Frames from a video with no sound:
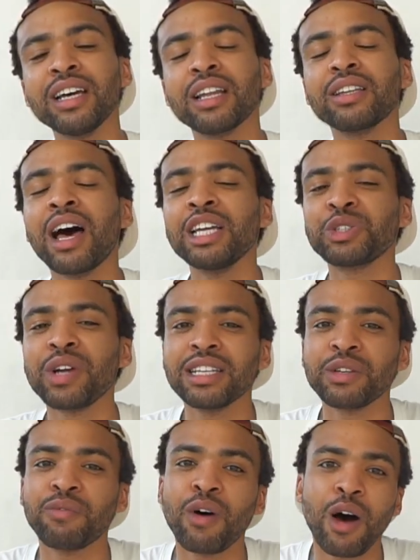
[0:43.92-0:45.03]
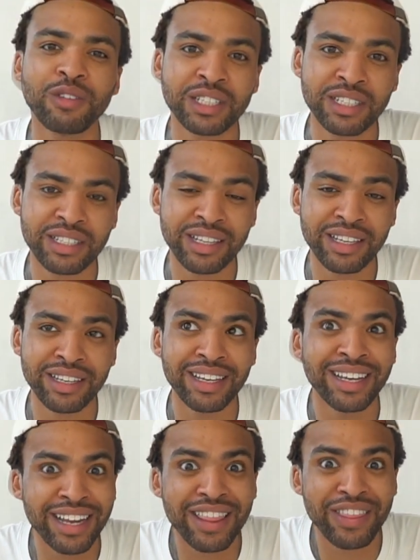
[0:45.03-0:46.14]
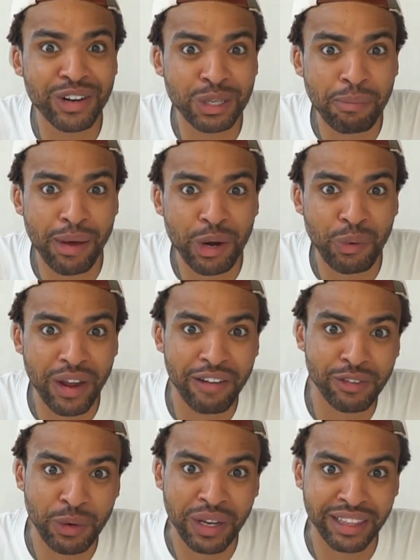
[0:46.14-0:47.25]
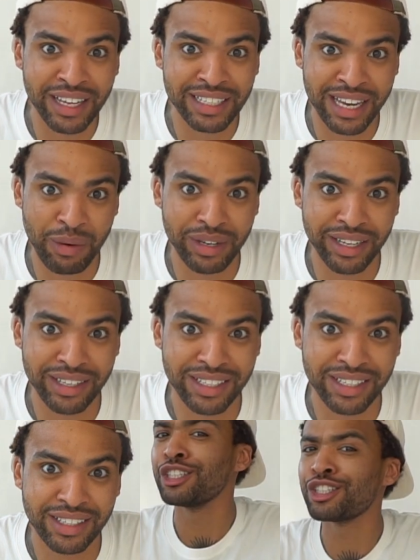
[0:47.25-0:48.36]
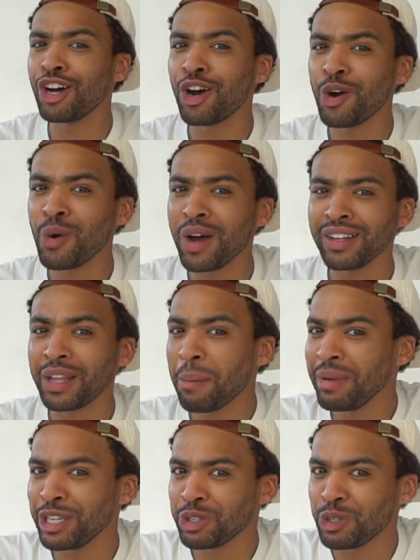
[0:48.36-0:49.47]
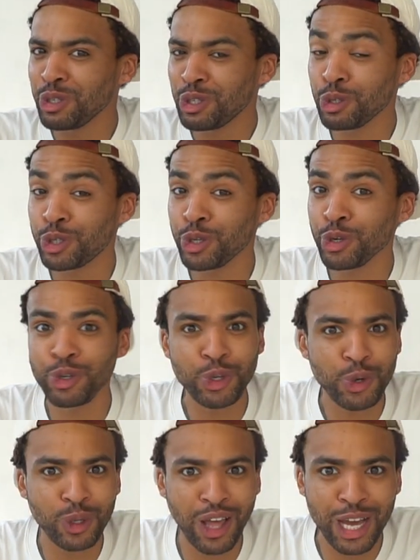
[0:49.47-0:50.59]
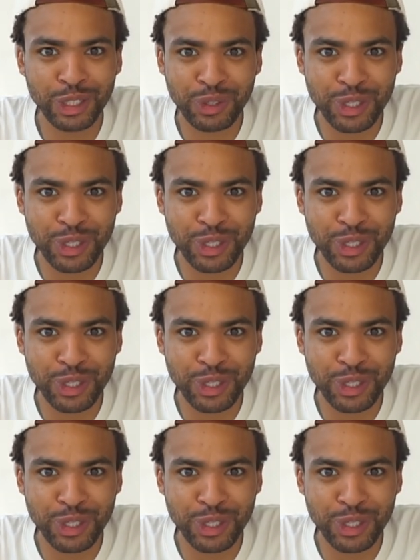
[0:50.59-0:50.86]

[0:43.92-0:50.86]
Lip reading: laundry has evolved since then, and there's a better way of doing things nowadays. So let me introduce you to your new laundry